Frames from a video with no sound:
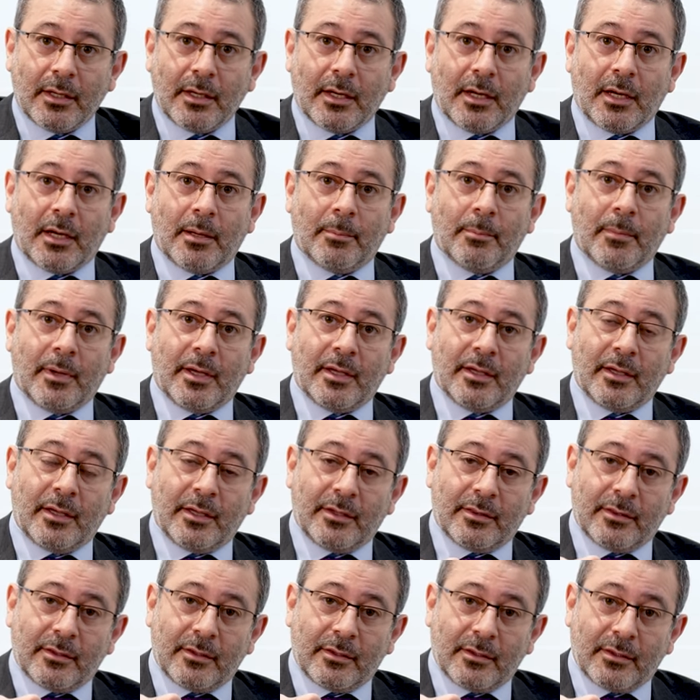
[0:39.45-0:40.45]

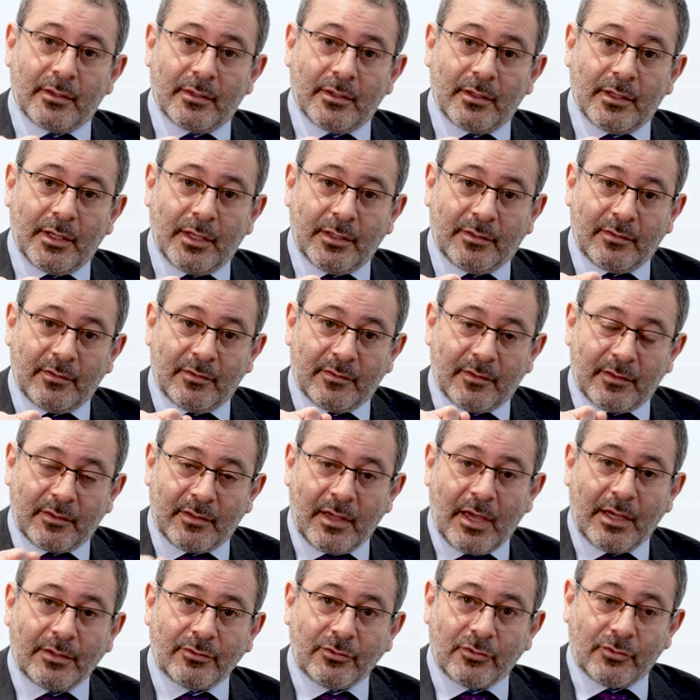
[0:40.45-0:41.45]
It is
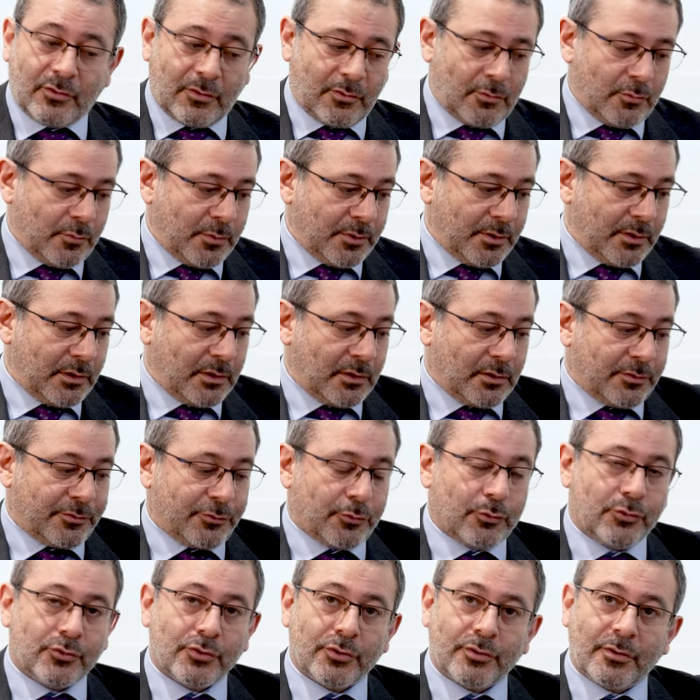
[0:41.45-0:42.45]
attached with a little
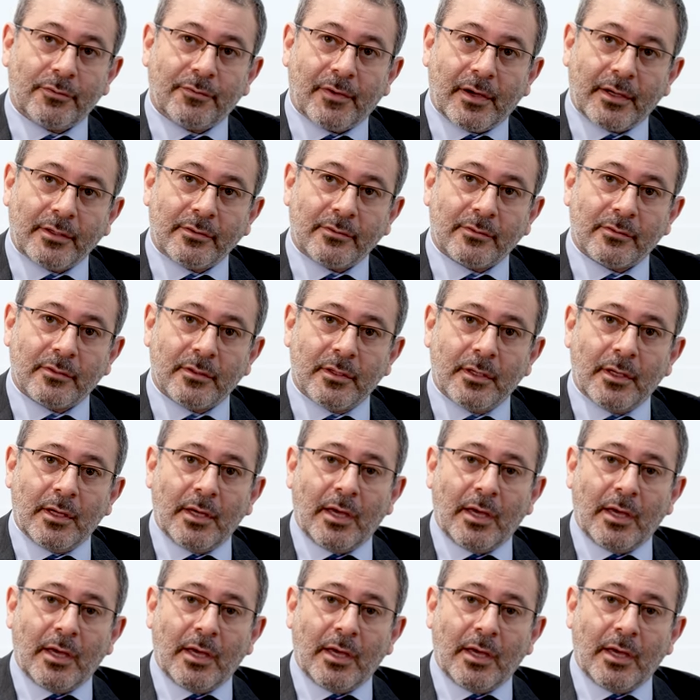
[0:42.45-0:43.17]
suture device,